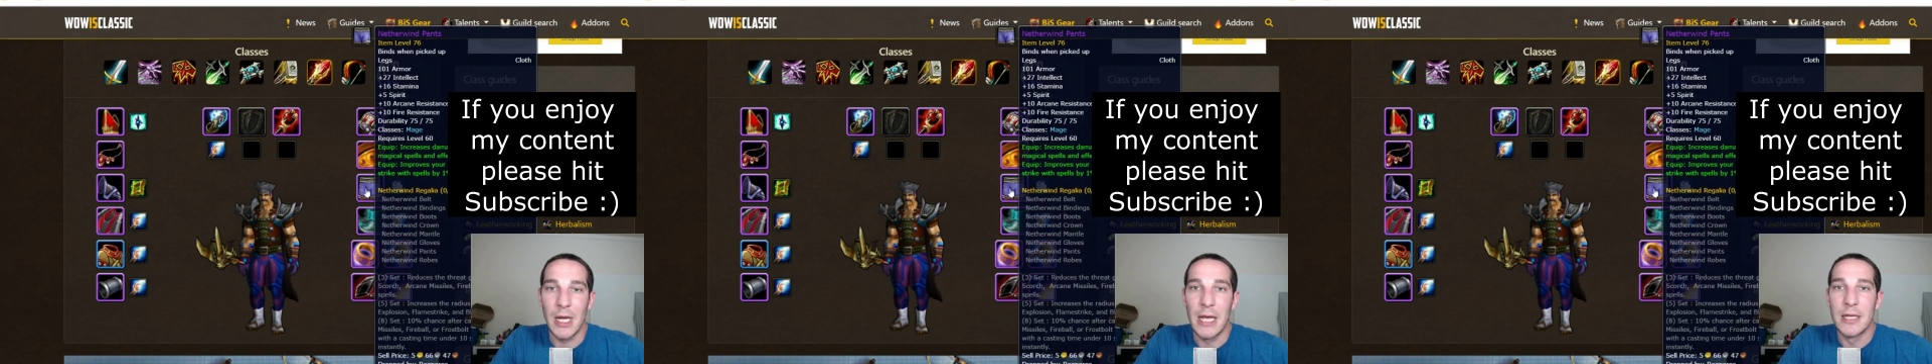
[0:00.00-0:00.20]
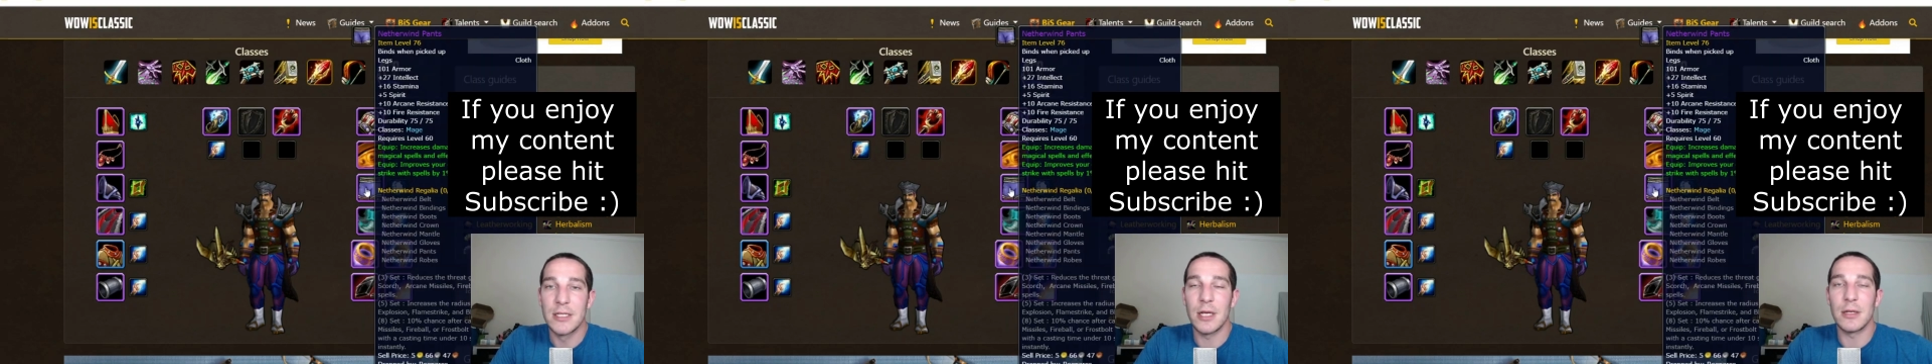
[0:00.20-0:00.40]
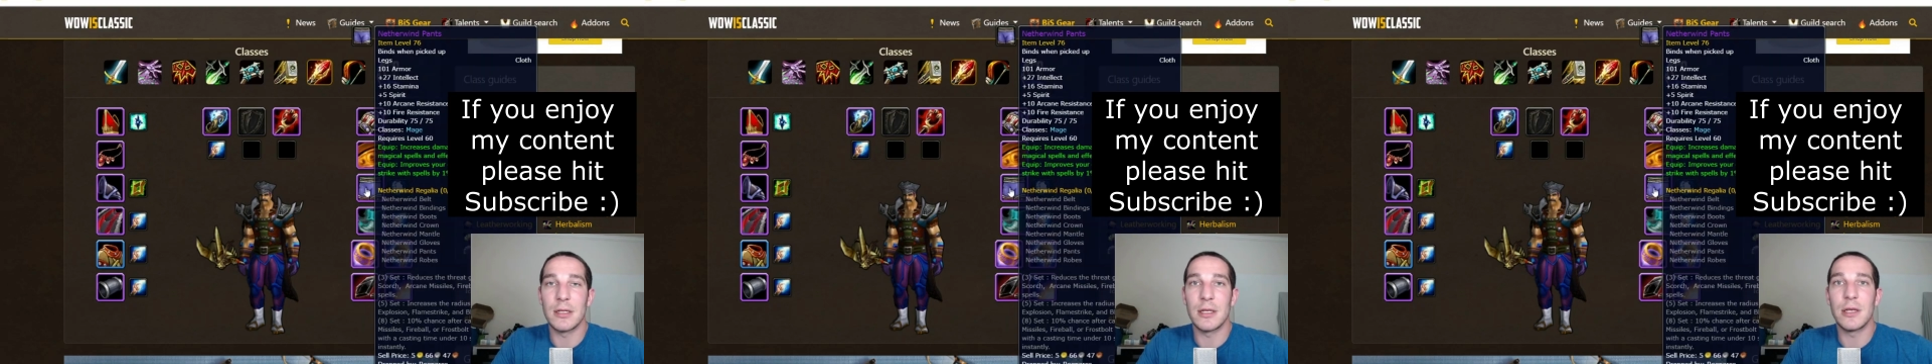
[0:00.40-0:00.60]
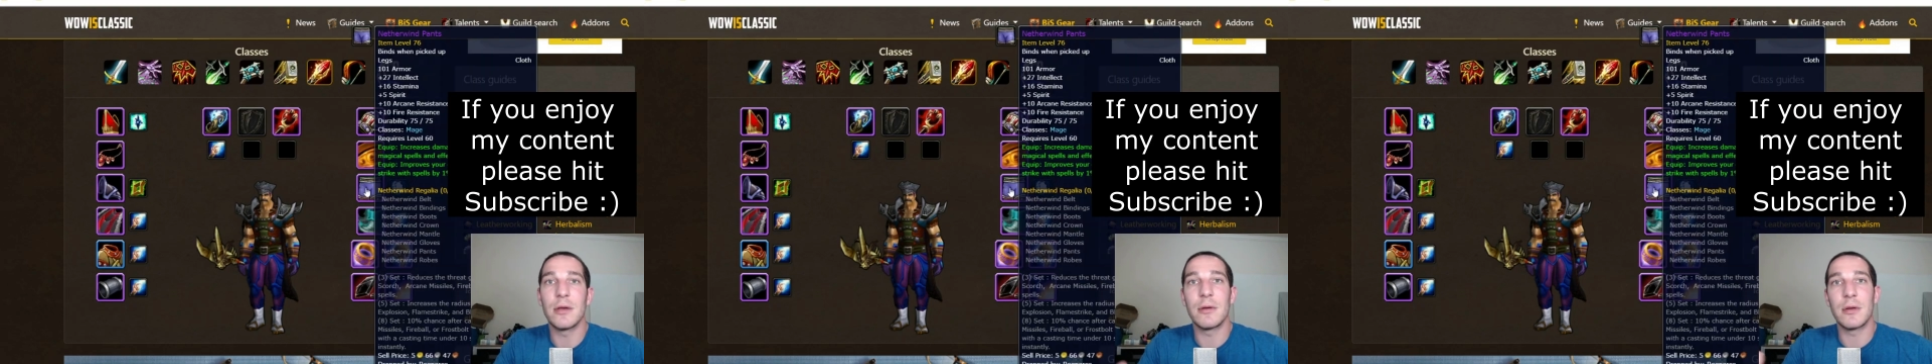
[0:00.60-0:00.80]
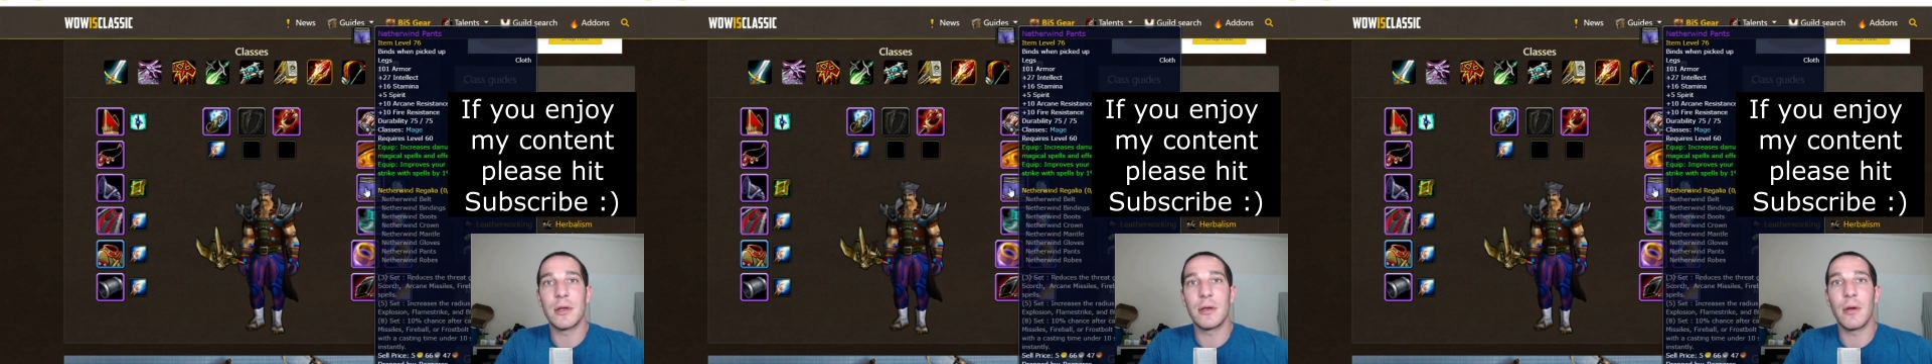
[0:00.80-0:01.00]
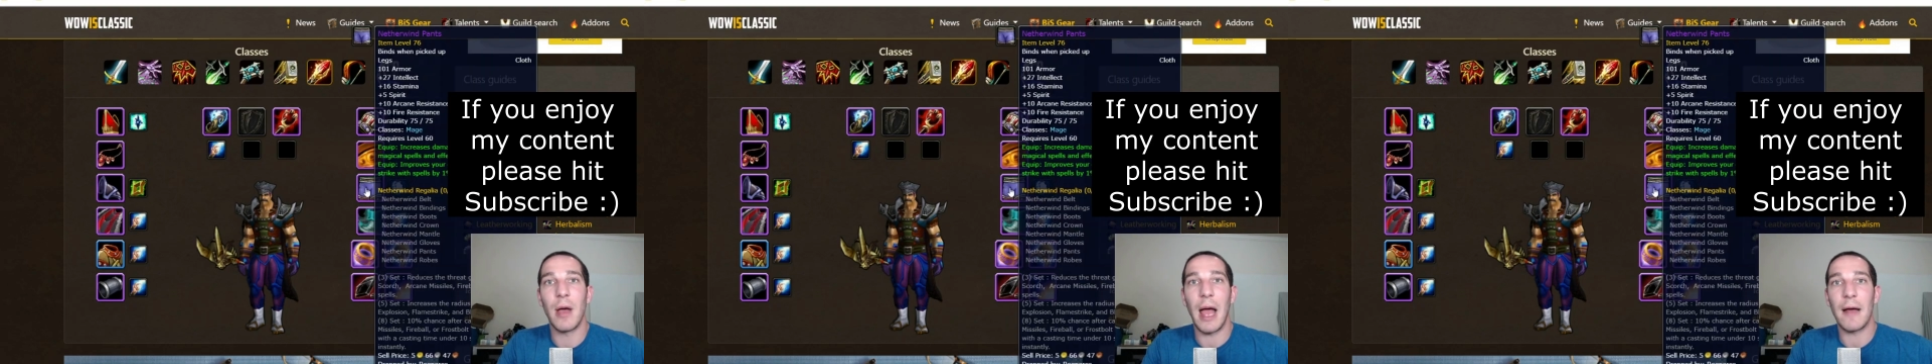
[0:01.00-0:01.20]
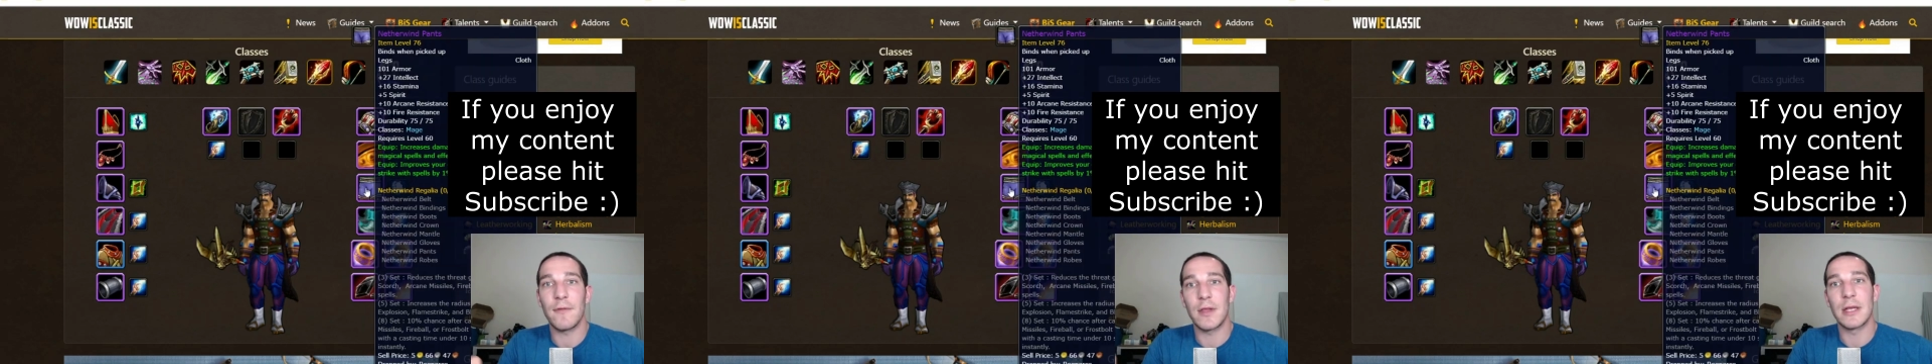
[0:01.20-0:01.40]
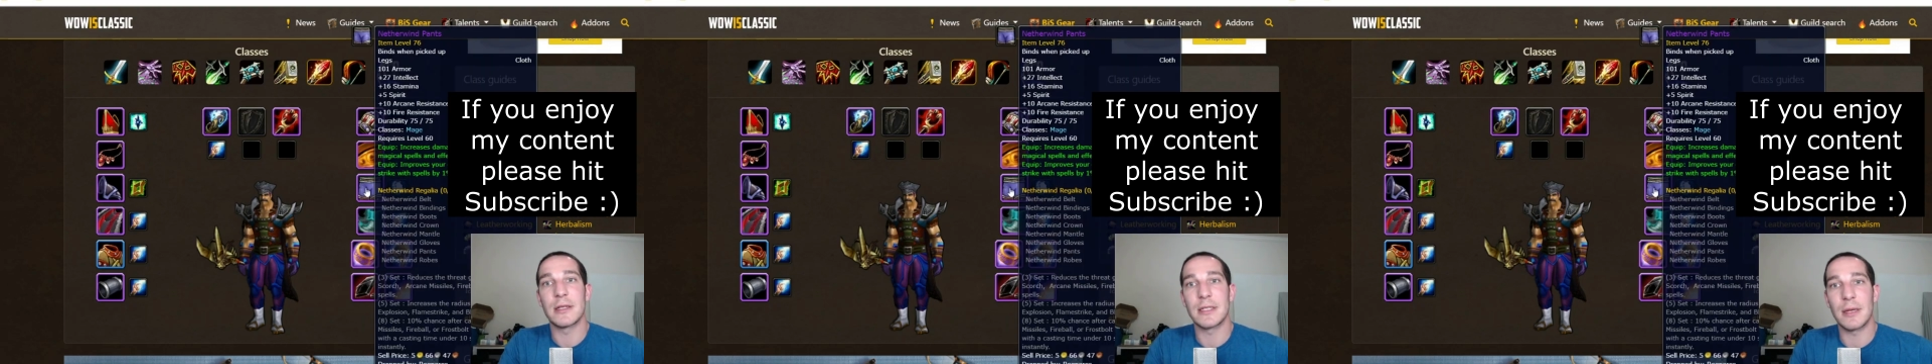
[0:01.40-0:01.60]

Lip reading: So you have to,